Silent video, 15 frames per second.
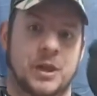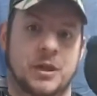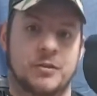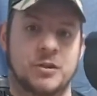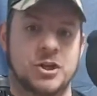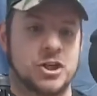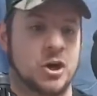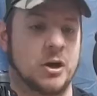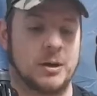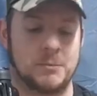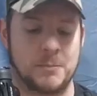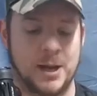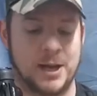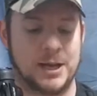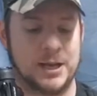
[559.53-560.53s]
the giant
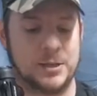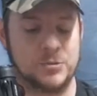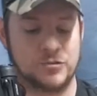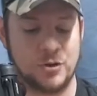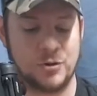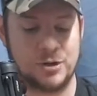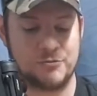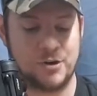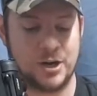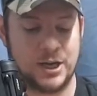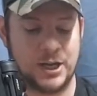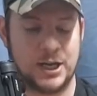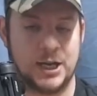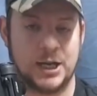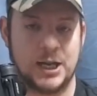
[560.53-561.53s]
mag. He was only
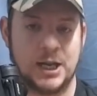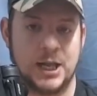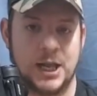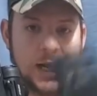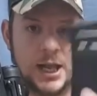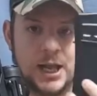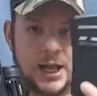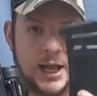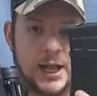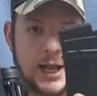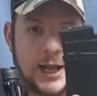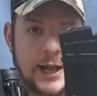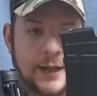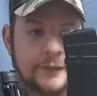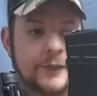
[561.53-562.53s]
running
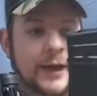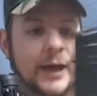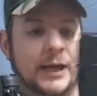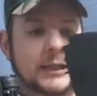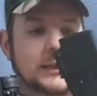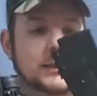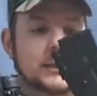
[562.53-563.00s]
that